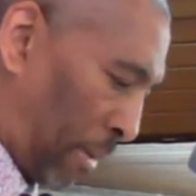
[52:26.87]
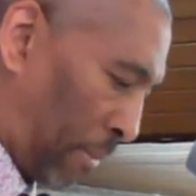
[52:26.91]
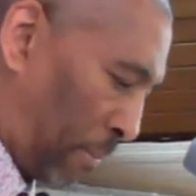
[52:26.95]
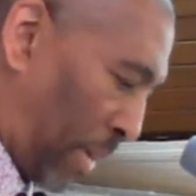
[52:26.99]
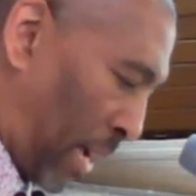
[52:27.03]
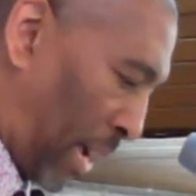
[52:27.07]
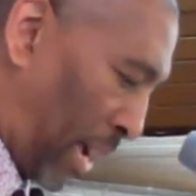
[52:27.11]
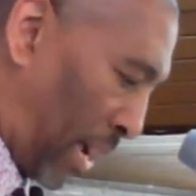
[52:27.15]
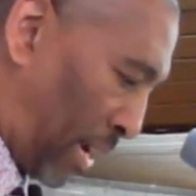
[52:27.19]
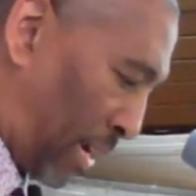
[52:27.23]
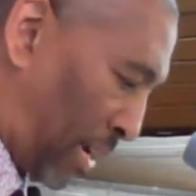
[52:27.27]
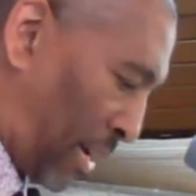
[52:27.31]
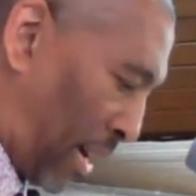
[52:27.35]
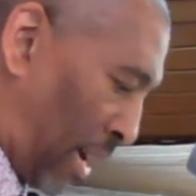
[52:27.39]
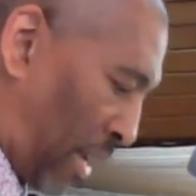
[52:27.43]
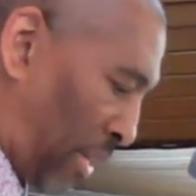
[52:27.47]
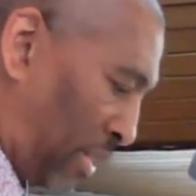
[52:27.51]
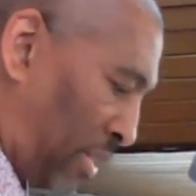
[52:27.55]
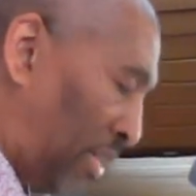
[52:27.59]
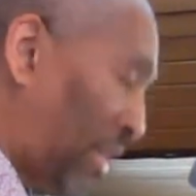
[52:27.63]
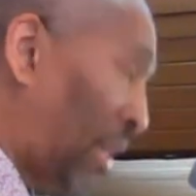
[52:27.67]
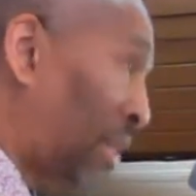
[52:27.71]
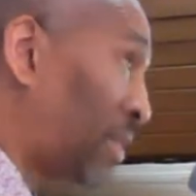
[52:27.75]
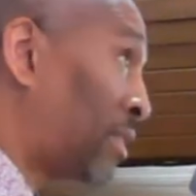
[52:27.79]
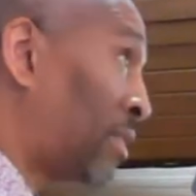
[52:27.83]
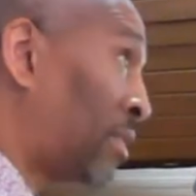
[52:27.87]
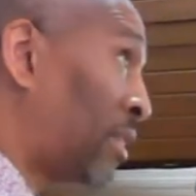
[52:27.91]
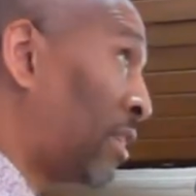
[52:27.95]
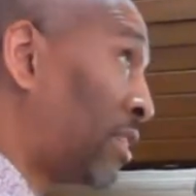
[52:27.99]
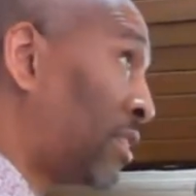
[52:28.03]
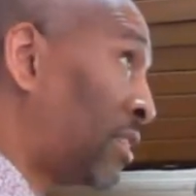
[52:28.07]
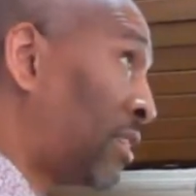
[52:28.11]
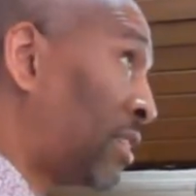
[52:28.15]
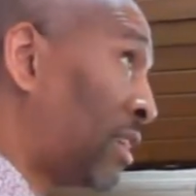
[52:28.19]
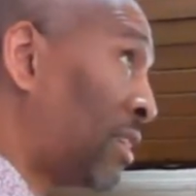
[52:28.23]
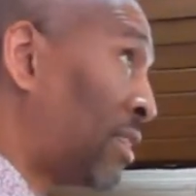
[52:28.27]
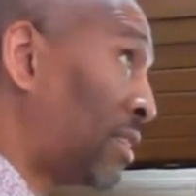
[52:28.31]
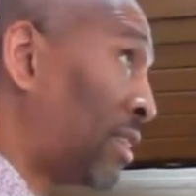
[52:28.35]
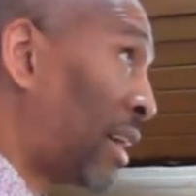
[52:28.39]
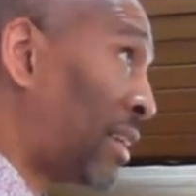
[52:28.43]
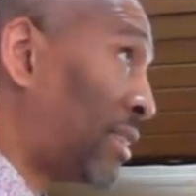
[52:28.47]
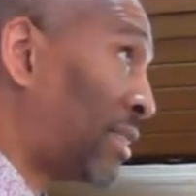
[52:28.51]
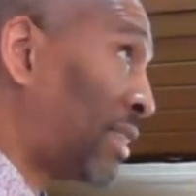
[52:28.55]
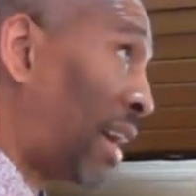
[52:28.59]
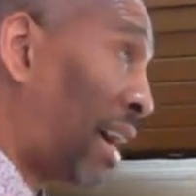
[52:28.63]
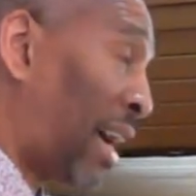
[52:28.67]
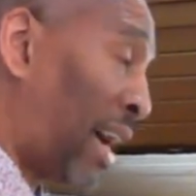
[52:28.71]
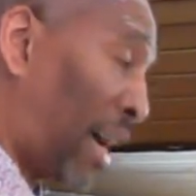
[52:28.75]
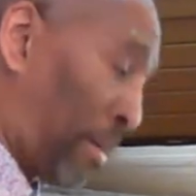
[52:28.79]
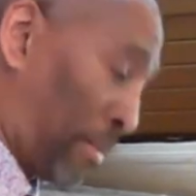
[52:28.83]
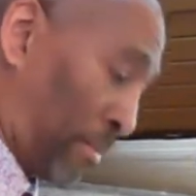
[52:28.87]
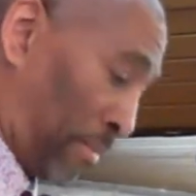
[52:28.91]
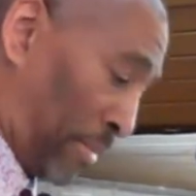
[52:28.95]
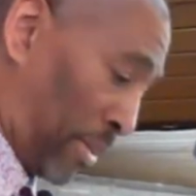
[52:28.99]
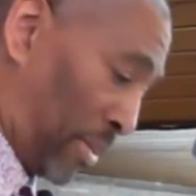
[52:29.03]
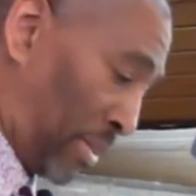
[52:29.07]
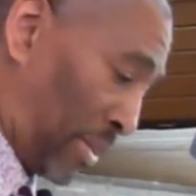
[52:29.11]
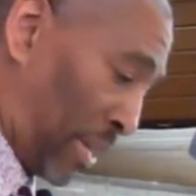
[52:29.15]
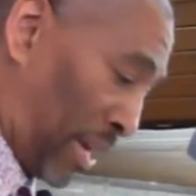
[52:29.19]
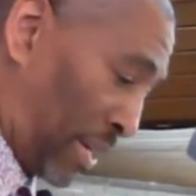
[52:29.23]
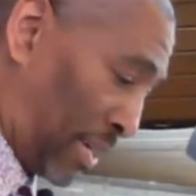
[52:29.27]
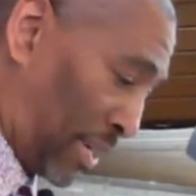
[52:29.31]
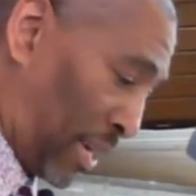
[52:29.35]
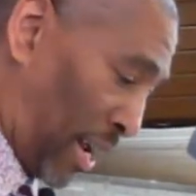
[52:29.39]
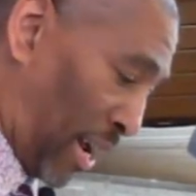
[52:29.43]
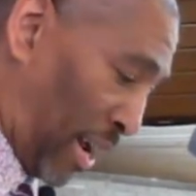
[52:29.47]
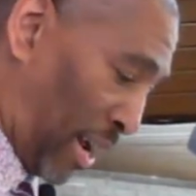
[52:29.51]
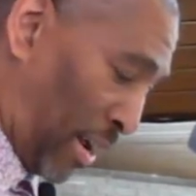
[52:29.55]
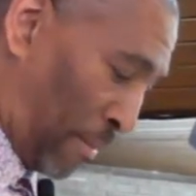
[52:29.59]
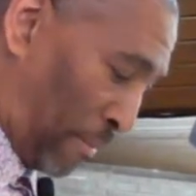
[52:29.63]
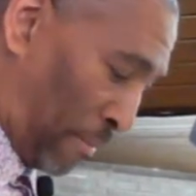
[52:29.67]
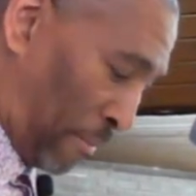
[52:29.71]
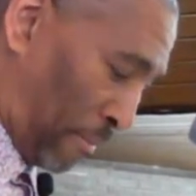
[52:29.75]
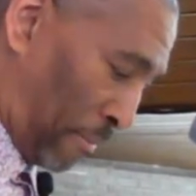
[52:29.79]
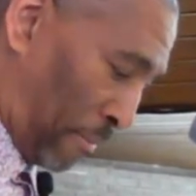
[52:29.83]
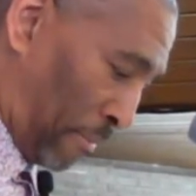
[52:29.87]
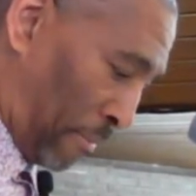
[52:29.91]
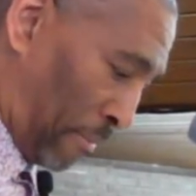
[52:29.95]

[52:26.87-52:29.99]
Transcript: My God, it's, it's, it's, it's that time. It's that time.